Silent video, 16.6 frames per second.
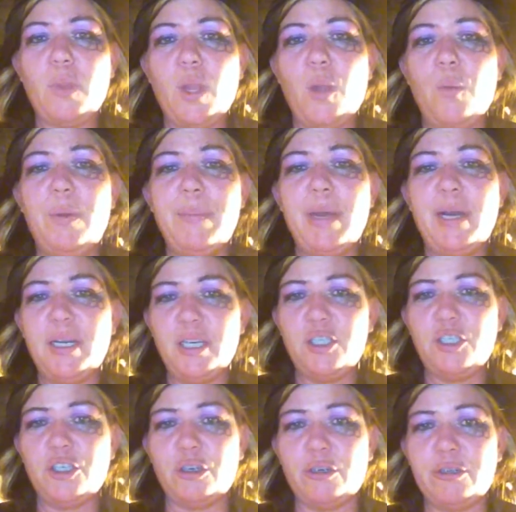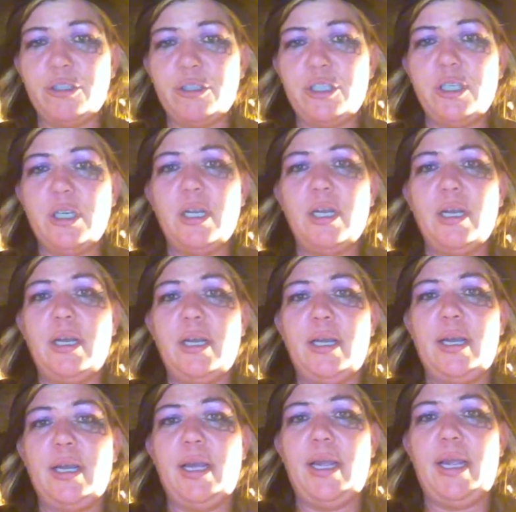we met at a church
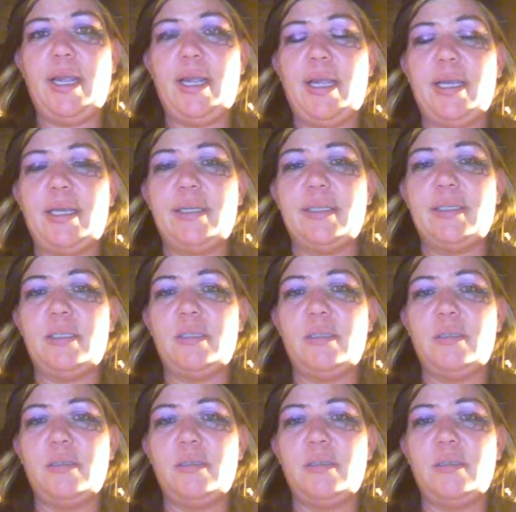and